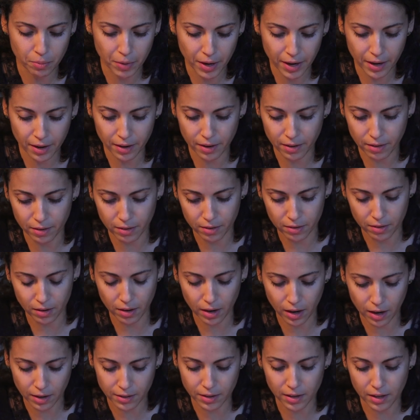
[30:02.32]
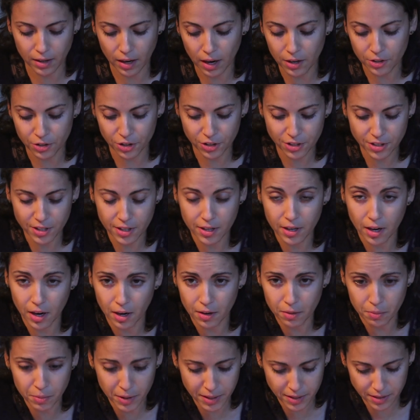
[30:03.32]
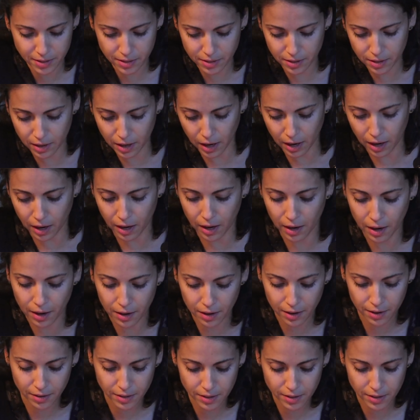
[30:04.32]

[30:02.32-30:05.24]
main, the largest economies are